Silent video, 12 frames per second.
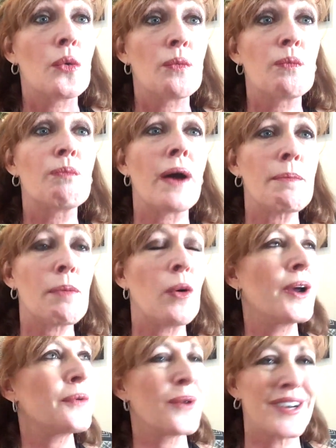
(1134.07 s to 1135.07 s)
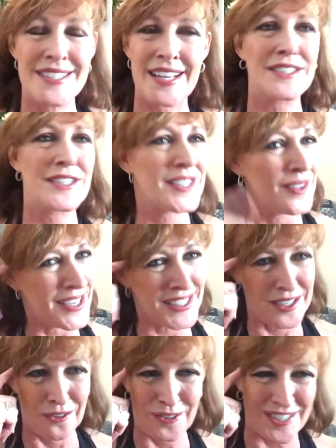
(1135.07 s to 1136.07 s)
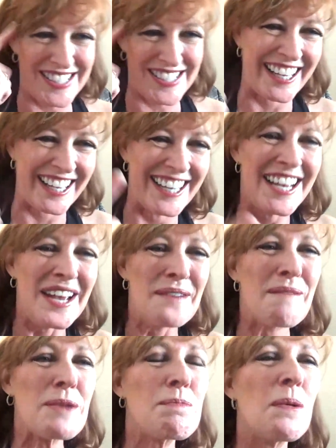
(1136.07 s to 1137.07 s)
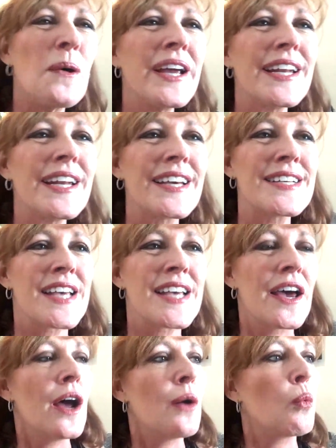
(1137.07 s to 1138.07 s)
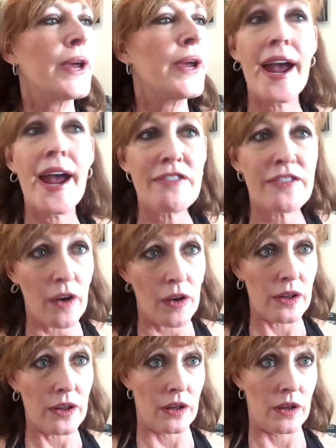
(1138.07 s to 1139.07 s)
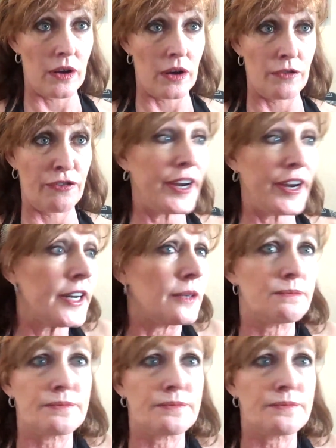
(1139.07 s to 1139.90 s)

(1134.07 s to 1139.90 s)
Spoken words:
my point was, I just lost it for a second. My point is, we have freedom.